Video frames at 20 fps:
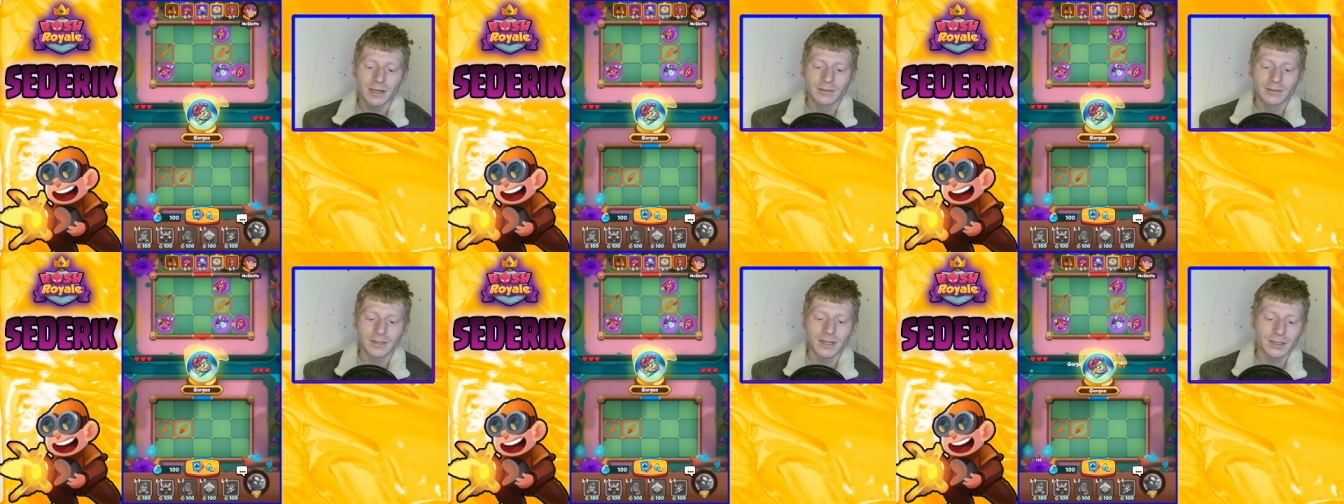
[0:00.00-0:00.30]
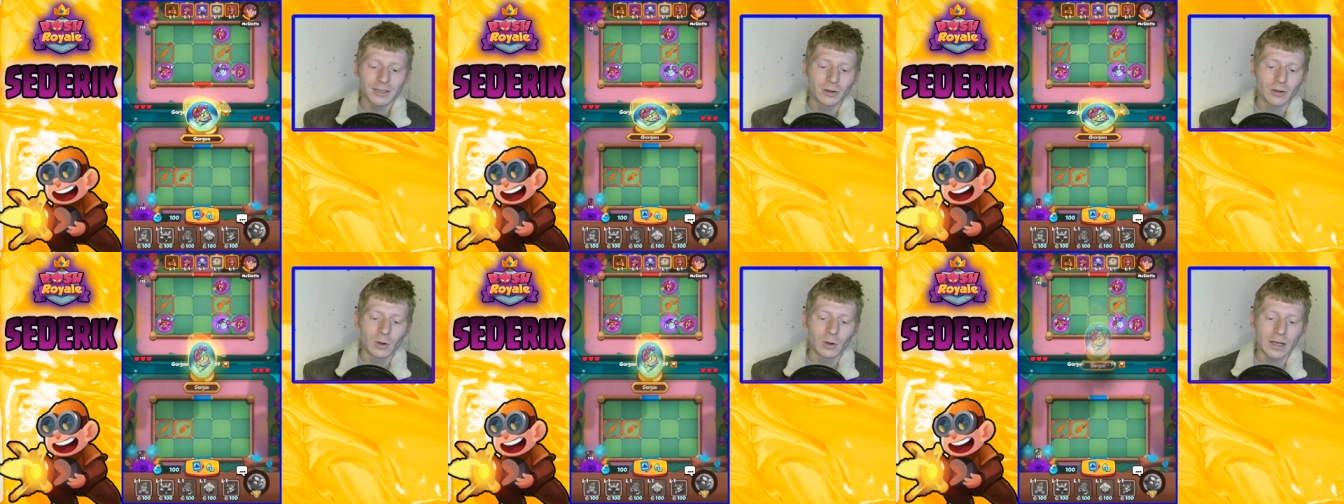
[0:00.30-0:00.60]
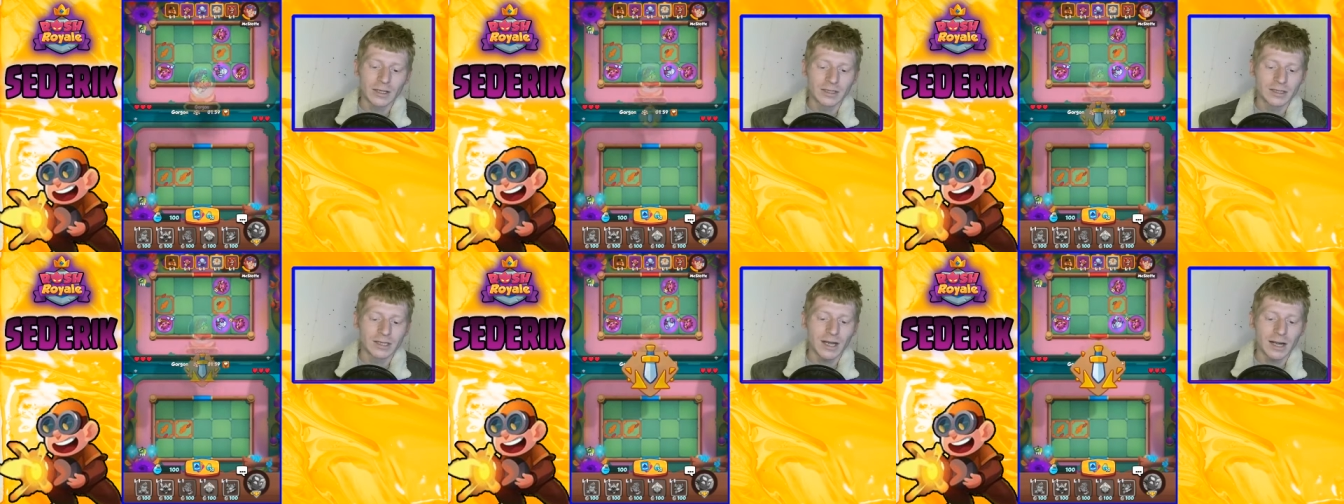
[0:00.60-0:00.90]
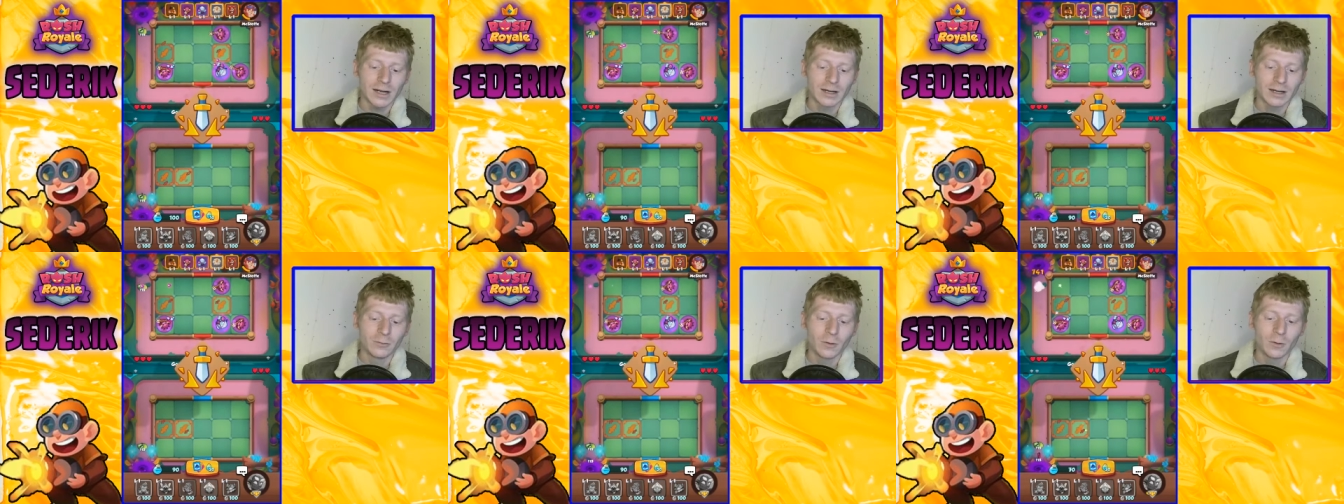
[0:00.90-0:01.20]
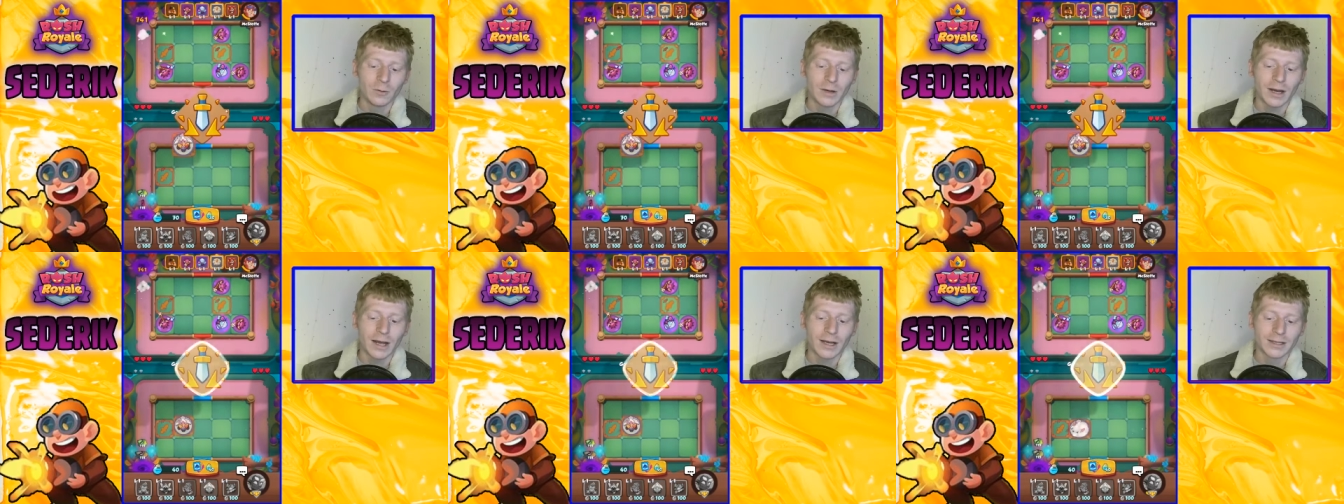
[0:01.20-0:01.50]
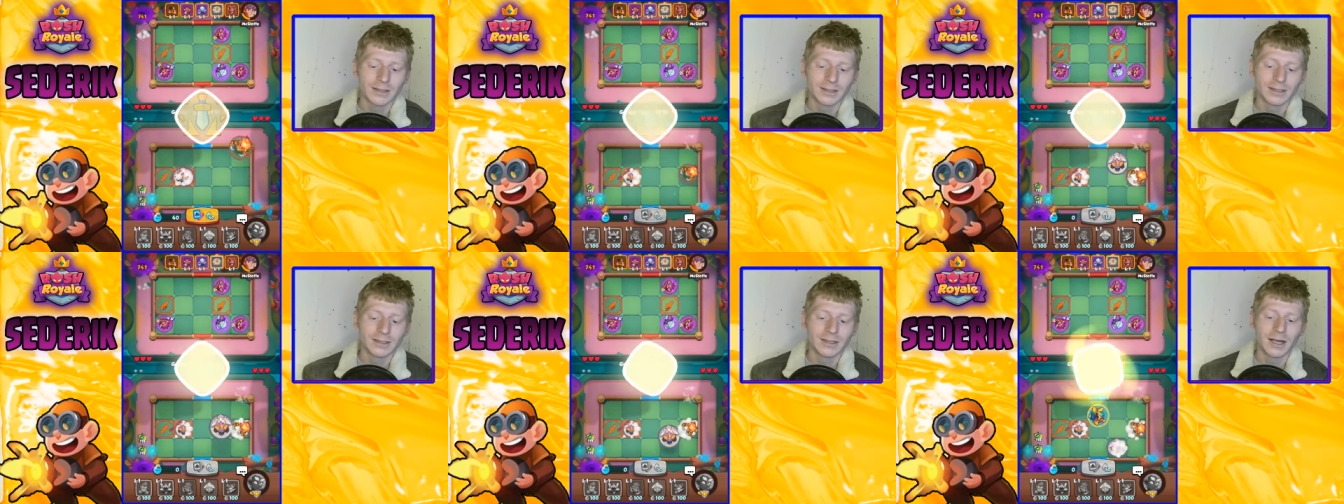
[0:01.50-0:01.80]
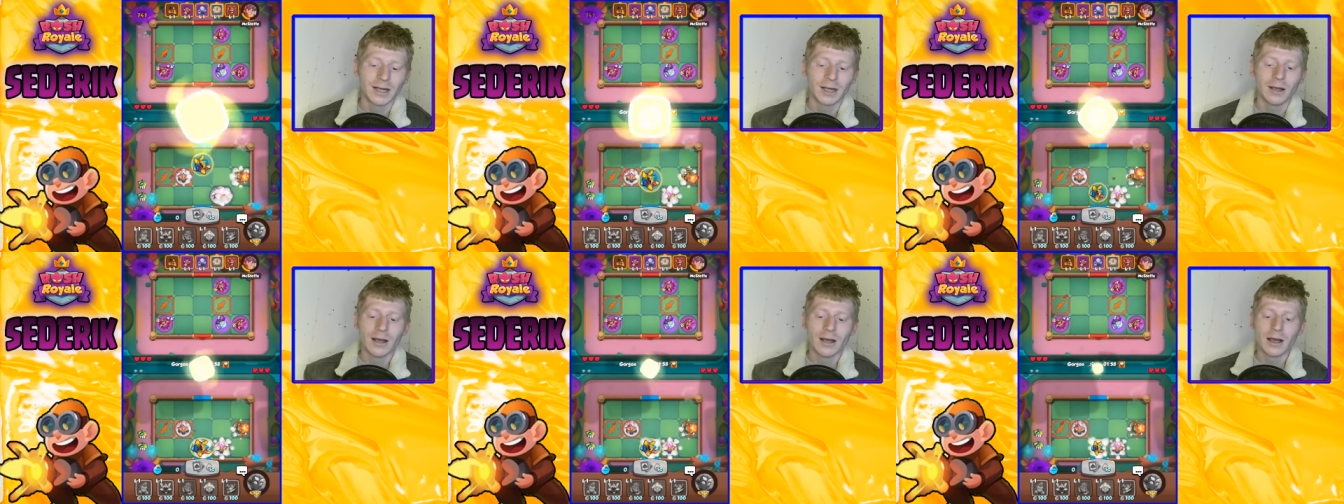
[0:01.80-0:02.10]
so that's not like exactly what we like to see.